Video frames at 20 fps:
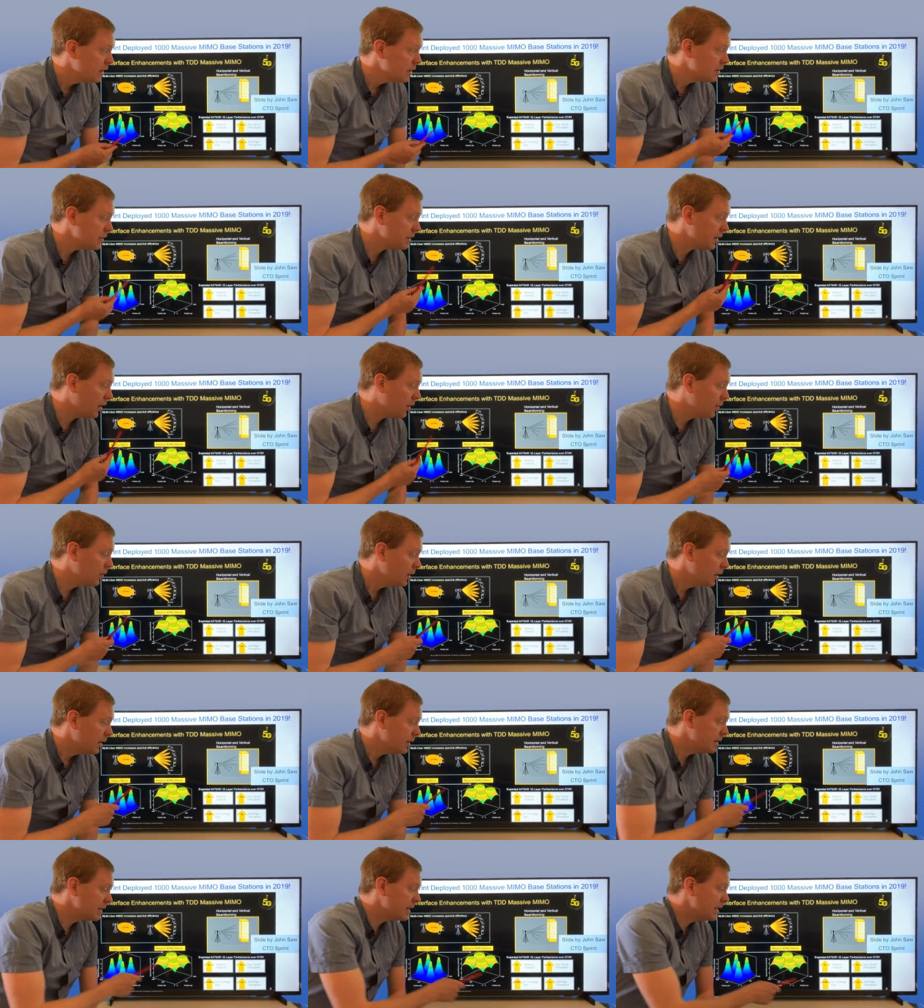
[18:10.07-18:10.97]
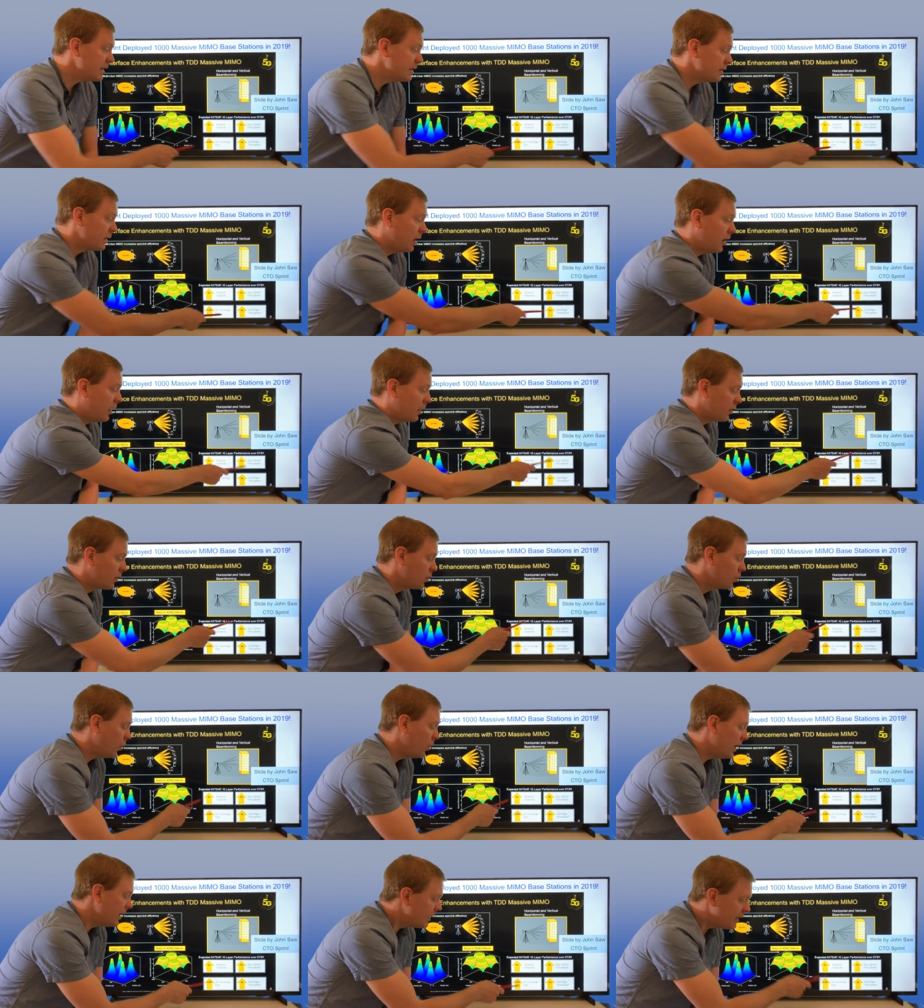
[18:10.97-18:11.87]
So these are
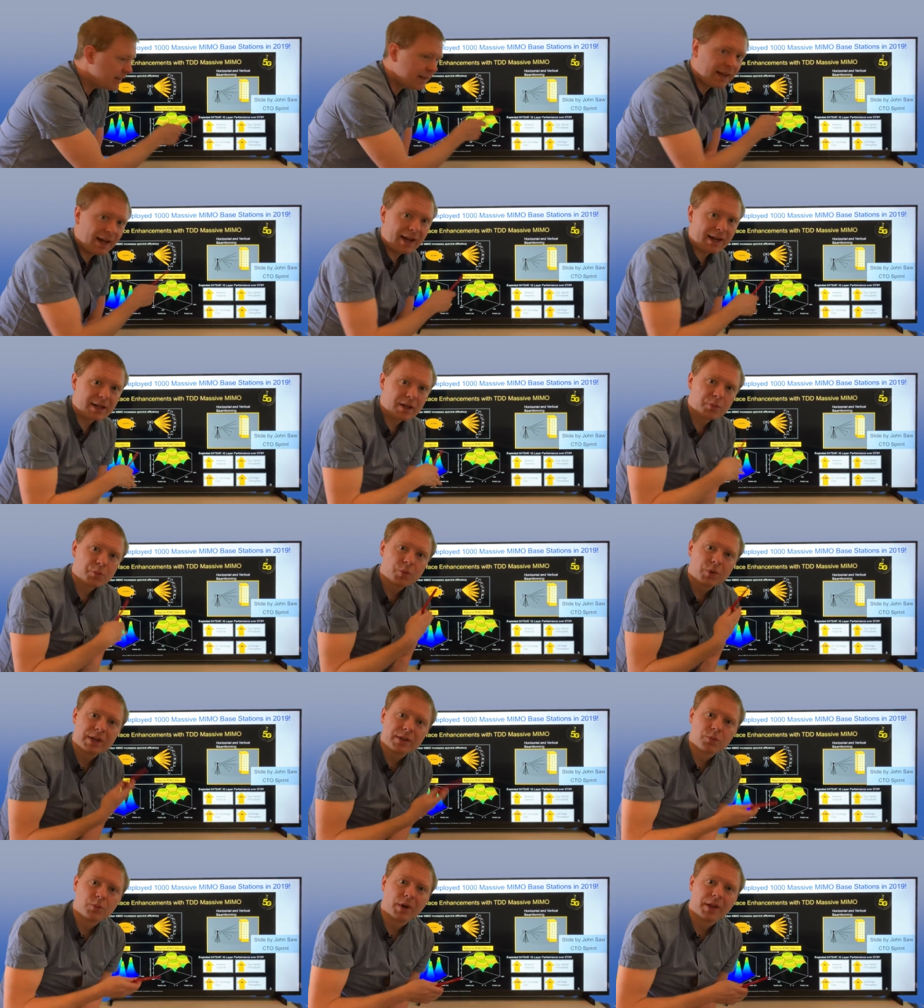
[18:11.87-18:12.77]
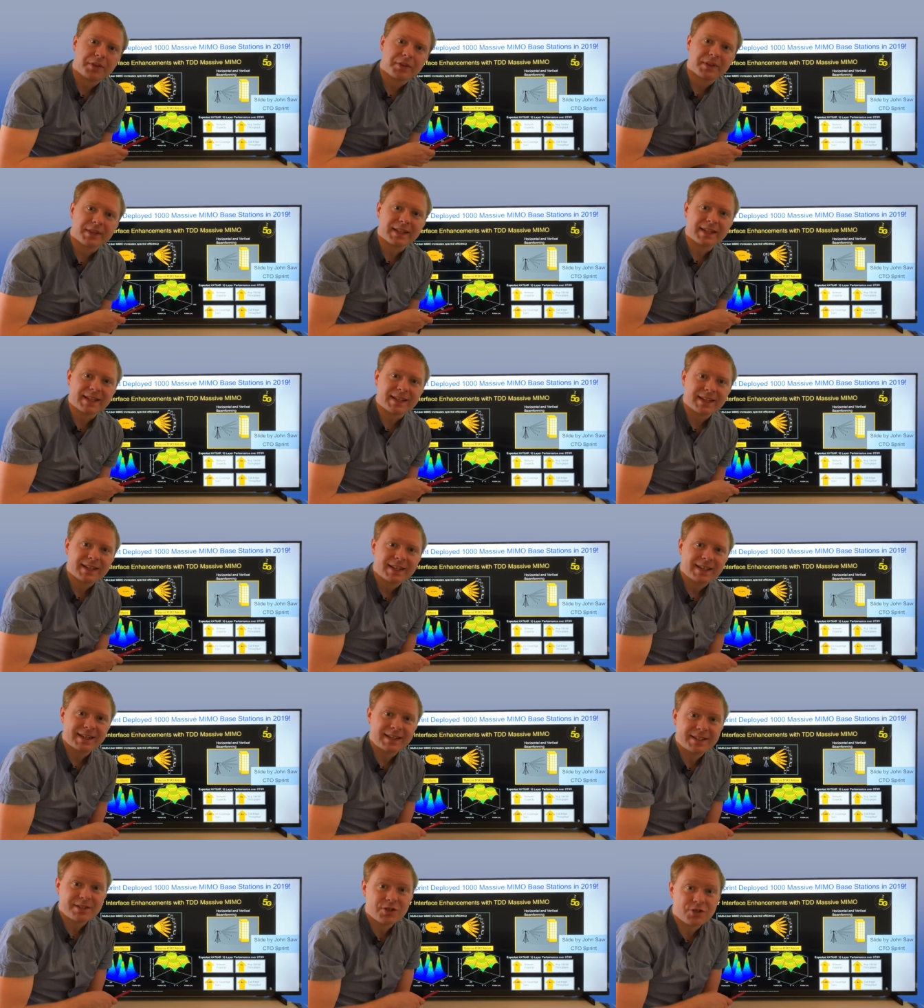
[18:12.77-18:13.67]
quite in line with what the
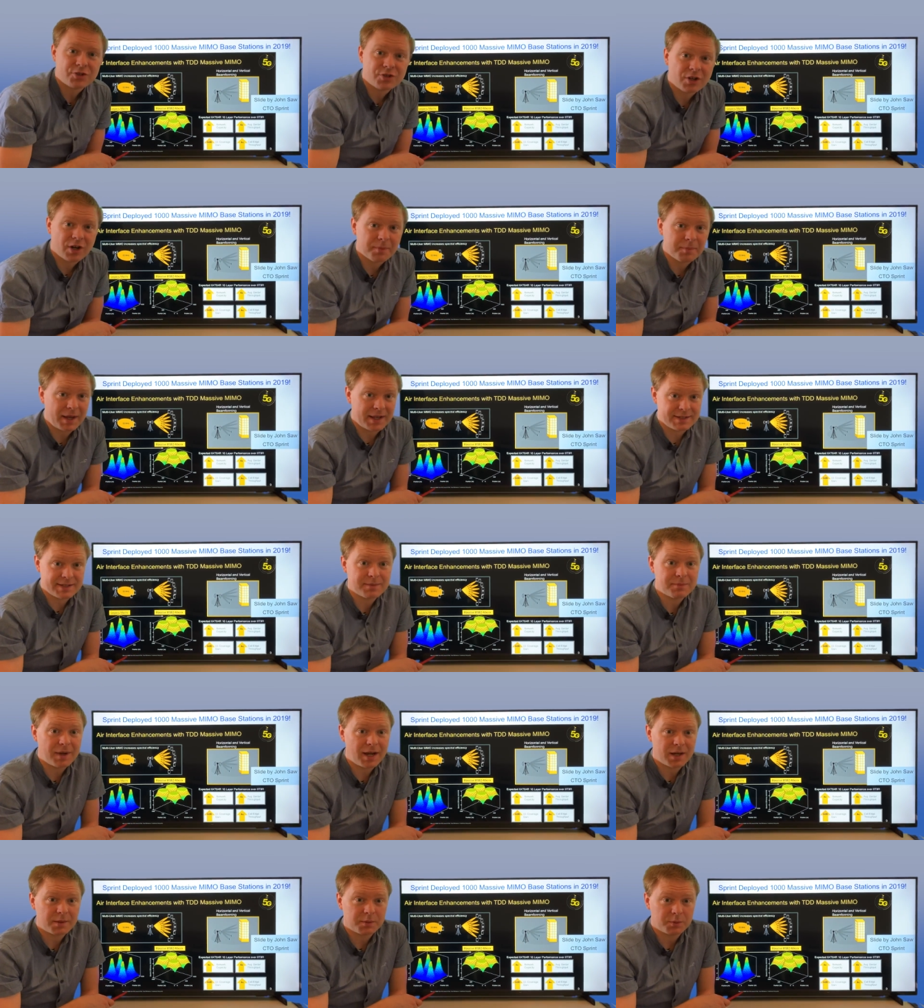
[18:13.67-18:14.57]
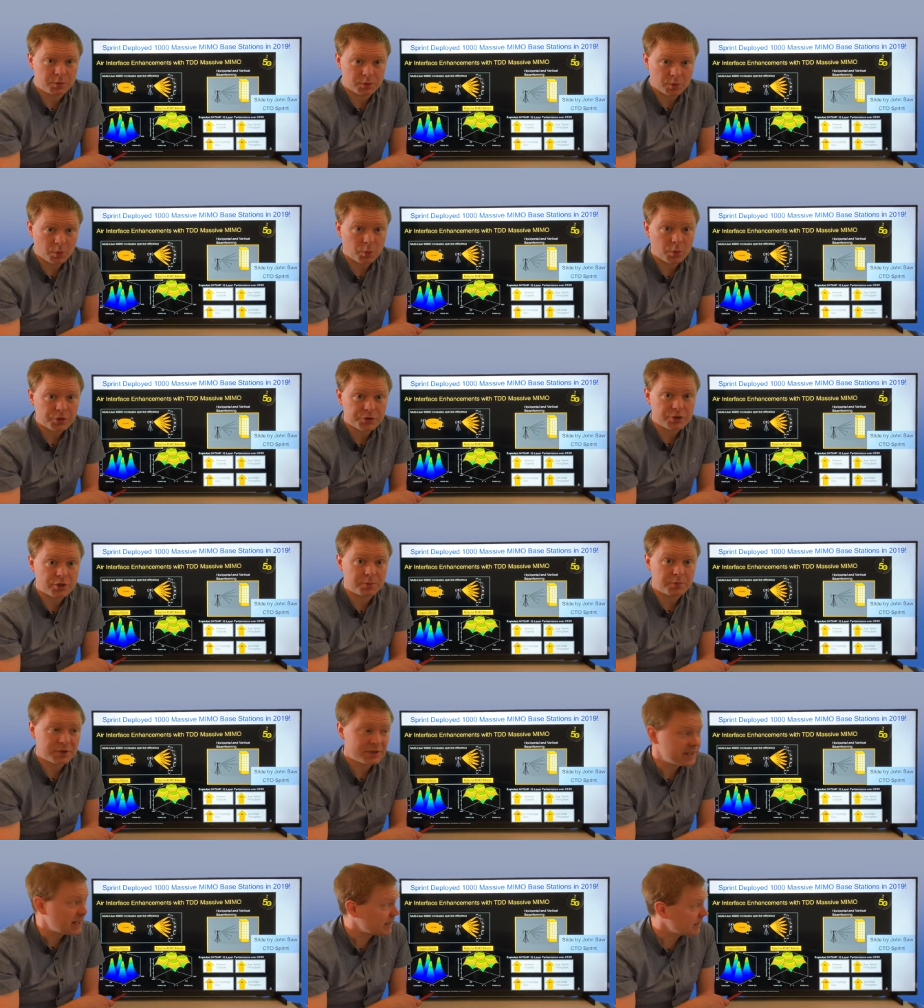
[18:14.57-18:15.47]
literature on massive MIMO would also
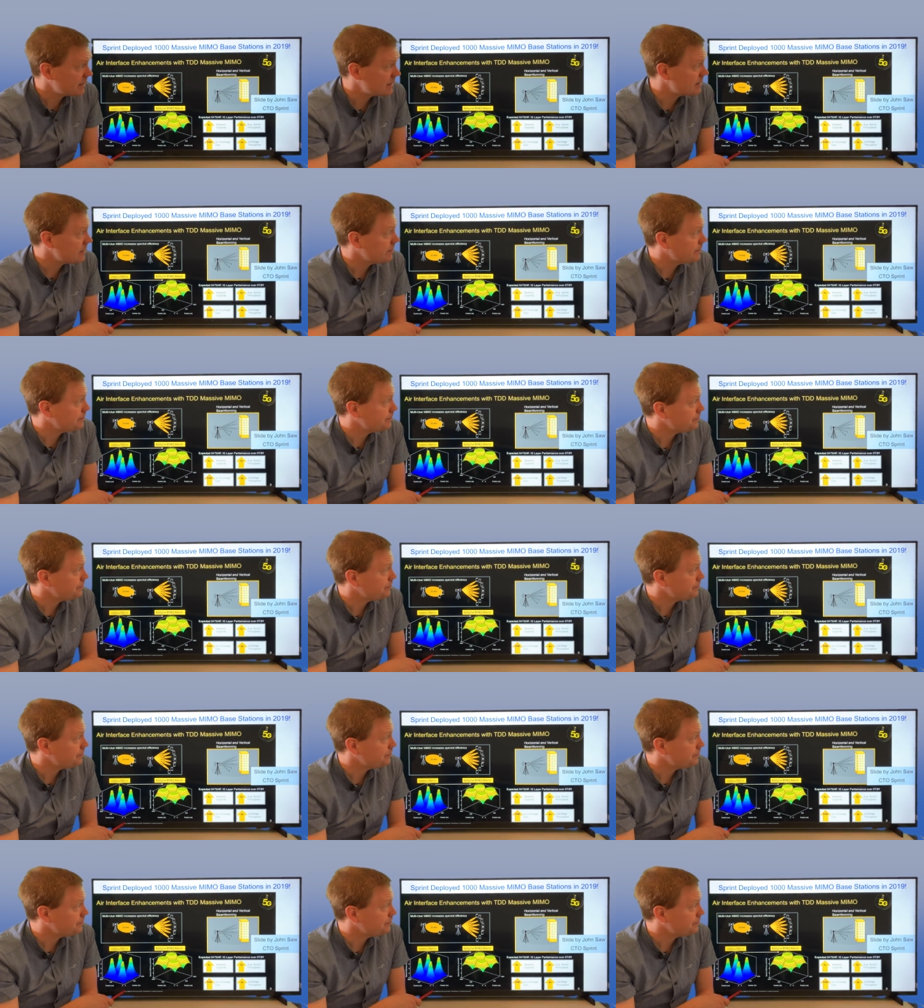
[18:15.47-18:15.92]
predict.